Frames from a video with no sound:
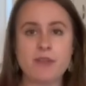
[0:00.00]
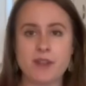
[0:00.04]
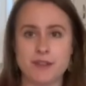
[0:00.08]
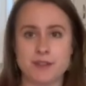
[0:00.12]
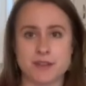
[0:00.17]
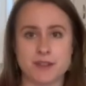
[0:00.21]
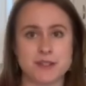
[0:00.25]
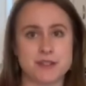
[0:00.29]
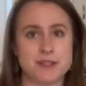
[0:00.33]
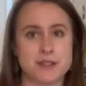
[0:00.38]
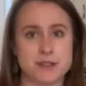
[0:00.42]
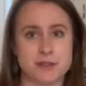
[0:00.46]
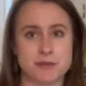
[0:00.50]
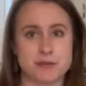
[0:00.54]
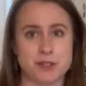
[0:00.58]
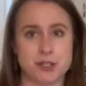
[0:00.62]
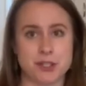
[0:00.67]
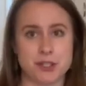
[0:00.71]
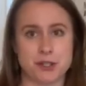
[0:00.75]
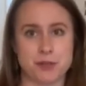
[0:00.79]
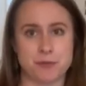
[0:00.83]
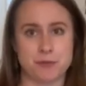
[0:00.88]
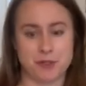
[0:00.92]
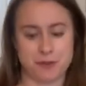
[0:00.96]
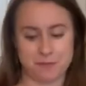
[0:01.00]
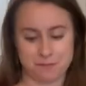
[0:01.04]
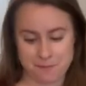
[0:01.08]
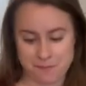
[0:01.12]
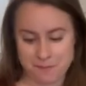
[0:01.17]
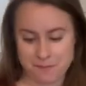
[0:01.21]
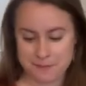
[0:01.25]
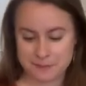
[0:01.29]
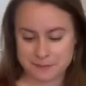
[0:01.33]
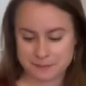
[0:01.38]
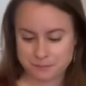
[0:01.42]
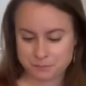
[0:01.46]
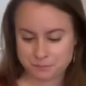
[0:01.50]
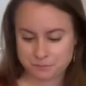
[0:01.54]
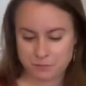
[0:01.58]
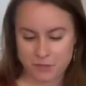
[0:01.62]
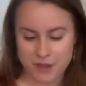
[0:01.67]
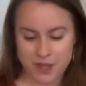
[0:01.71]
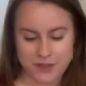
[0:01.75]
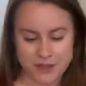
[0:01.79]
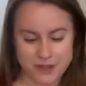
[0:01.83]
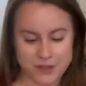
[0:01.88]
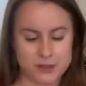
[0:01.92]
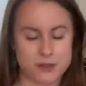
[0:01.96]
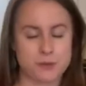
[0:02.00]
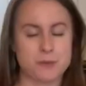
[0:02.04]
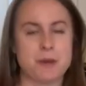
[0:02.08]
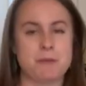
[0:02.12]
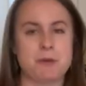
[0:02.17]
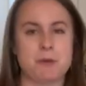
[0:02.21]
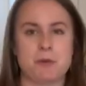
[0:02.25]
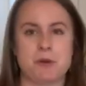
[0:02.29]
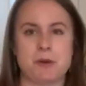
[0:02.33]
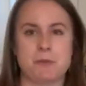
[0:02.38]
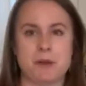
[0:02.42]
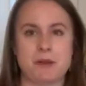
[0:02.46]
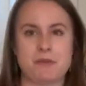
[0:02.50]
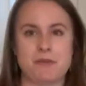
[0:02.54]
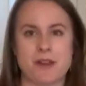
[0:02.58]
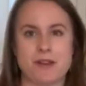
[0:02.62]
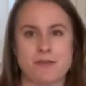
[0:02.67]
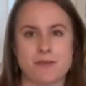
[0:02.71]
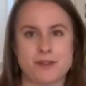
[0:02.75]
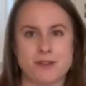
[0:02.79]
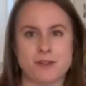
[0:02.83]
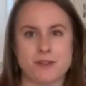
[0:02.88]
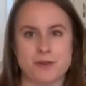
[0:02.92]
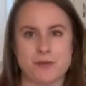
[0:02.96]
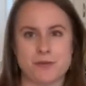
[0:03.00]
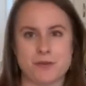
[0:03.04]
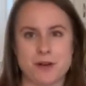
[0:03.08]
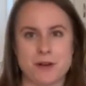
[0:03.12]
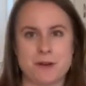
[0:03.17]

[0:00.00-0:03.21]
This is a really good one. I think this might be one of my favorites so far.